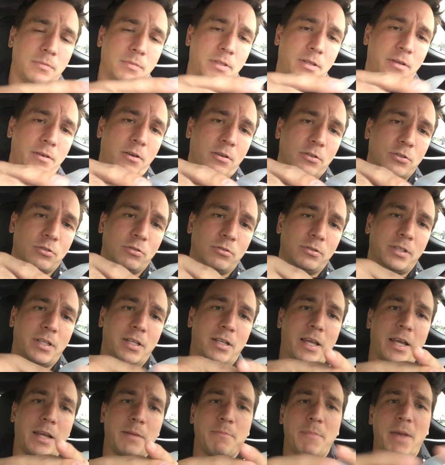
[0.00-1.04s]
They also
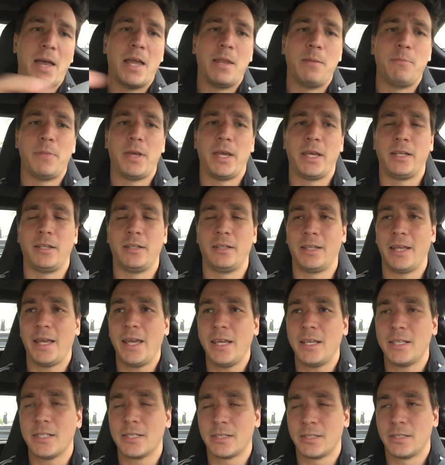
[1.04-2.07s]
did like man-made
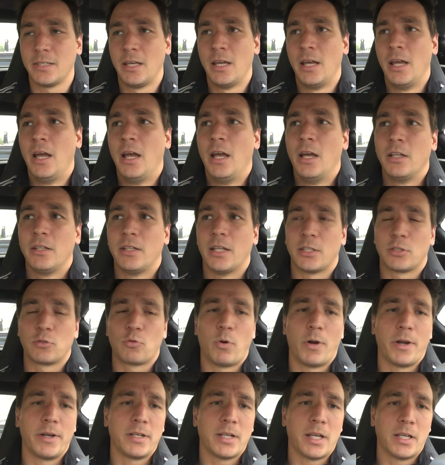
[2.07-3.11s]
lakes. That's
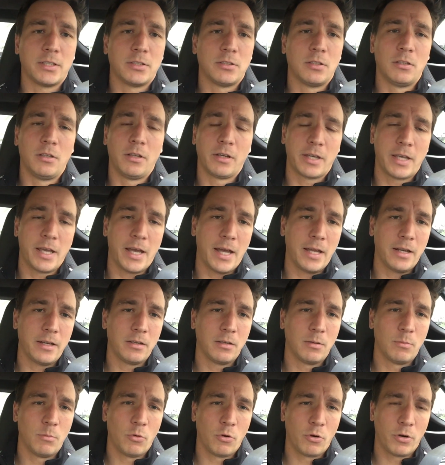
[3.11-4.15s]
quite nice to look at
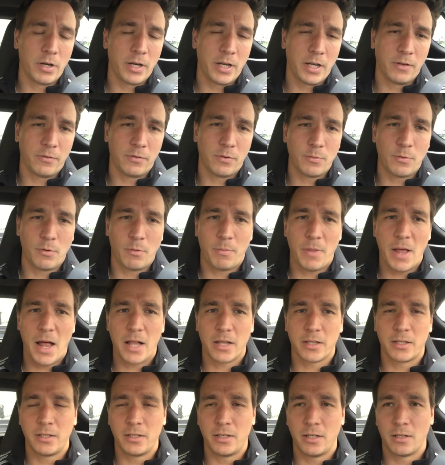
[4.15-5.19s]
in the morning from your
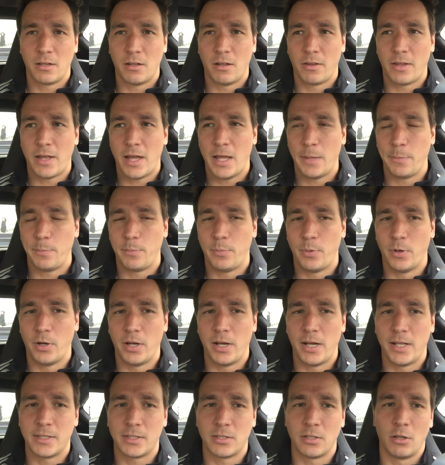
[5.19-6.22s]
balcony and all that.
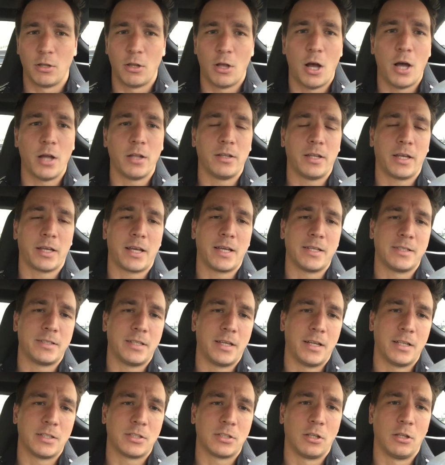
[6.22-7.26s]
But it's a lot, like I
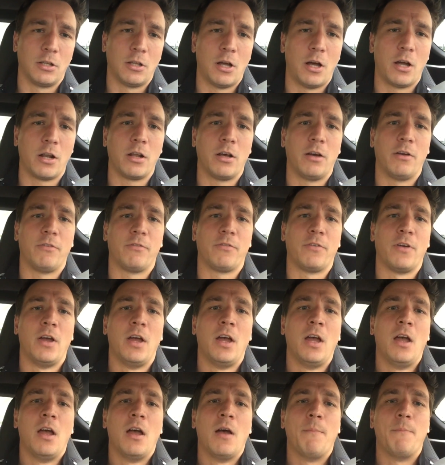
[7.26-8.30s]
said, it's a lot of
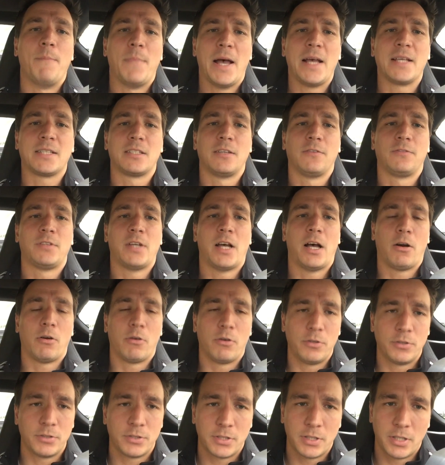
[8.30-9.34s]
massive
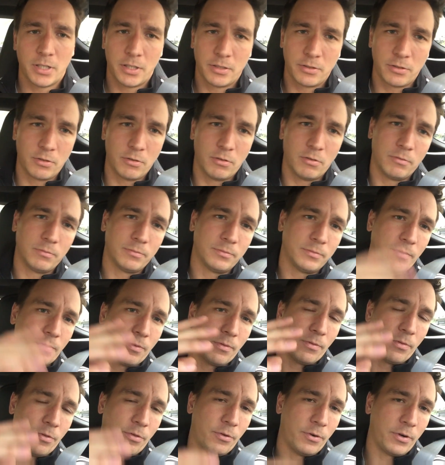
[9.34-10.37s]
towers and
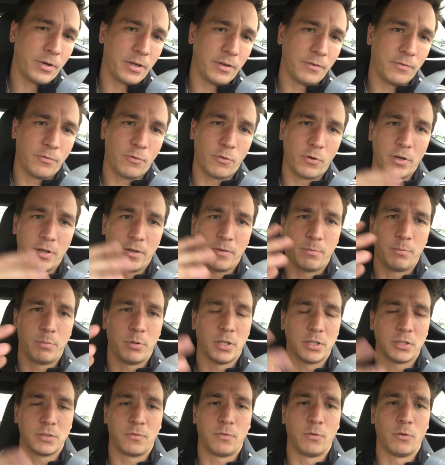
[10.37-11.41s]
30, 40
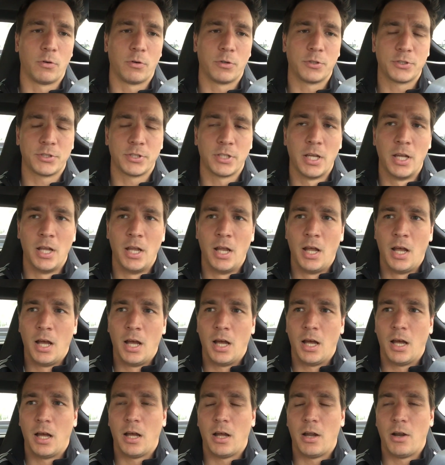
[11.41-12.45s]
plus floors.
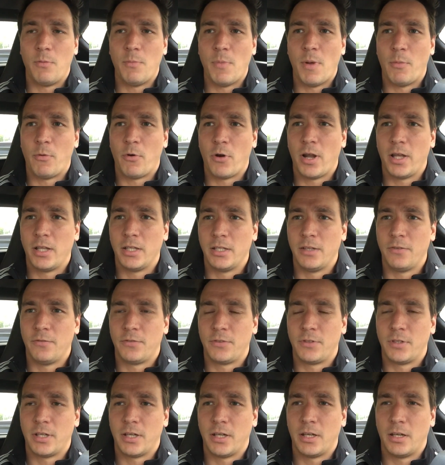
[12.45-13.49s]
I remember I
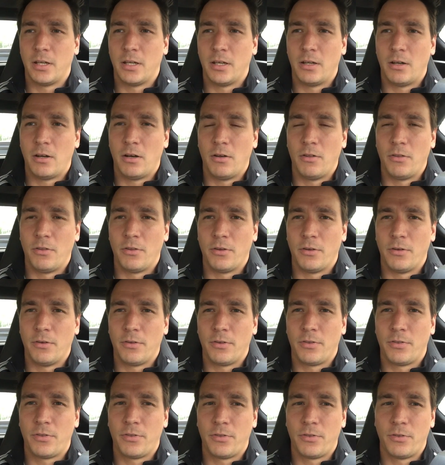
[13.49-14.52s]
lived on the
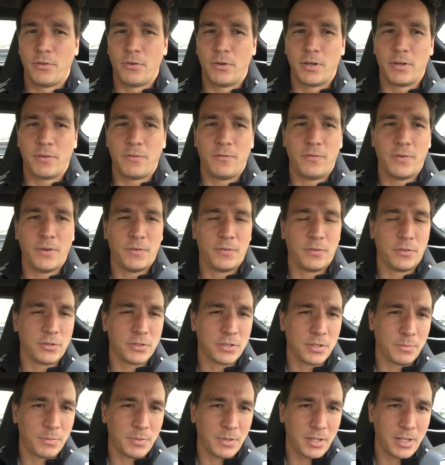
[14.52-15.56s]
35th or
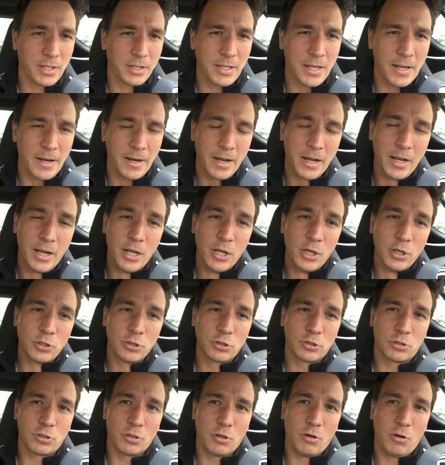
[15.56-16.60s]
something like that.
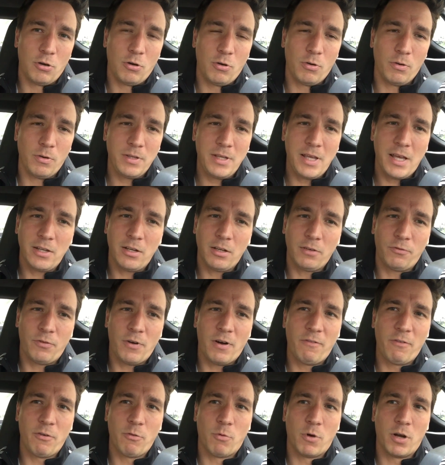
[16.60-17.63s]
So yeah, not for
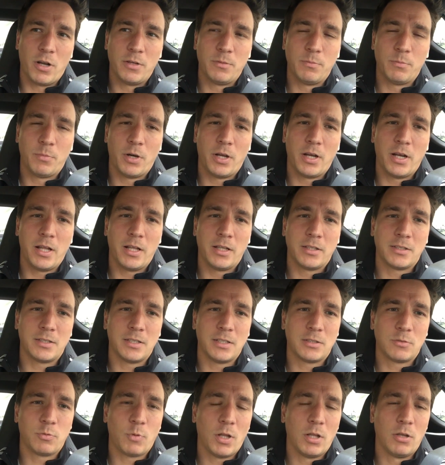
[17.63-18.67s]
everyone, but
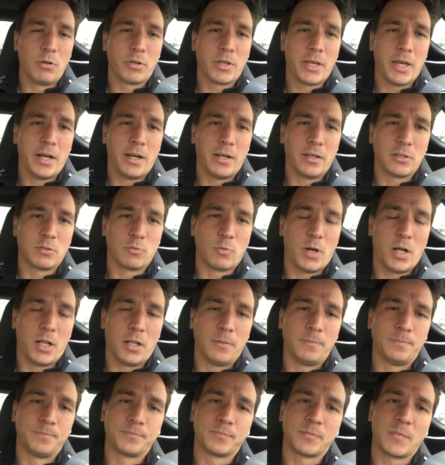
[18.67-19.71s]
it's well located as
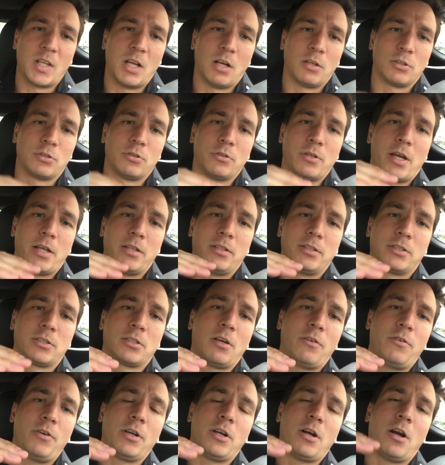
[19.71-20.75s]
well. No, so yeah,
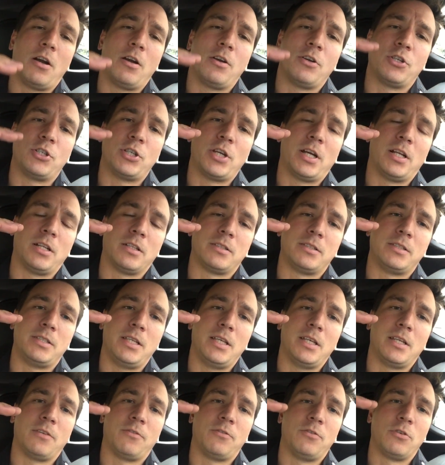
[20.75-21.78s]
Discovery Garden,
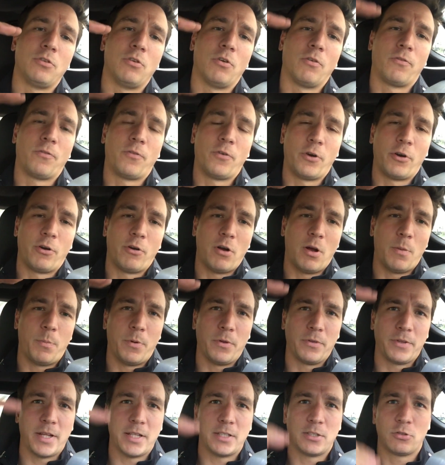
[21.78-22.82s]
JLT, and if you go further up
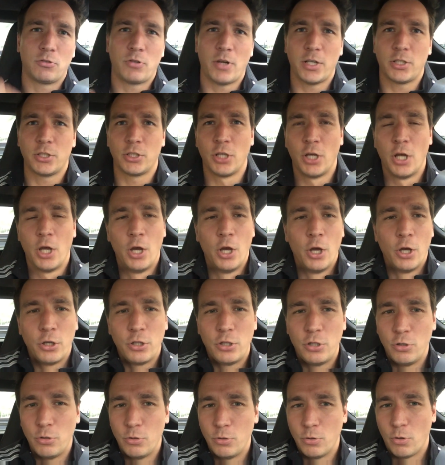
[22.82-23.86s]
on that stretch,
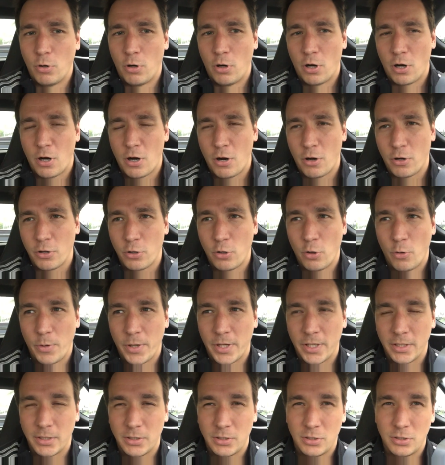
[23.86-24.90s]
you are
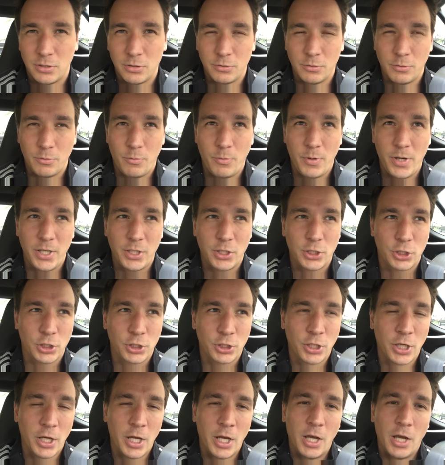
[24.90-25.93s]
going to
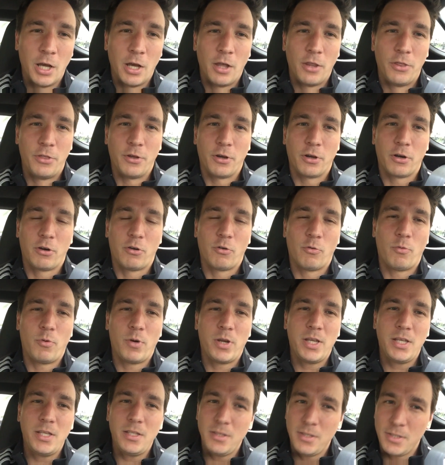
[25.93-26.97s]
reach the
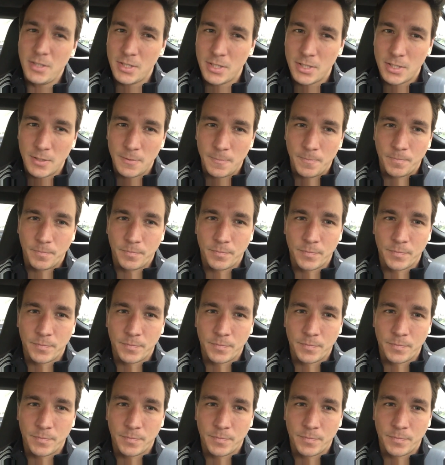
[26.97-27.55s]
Greens.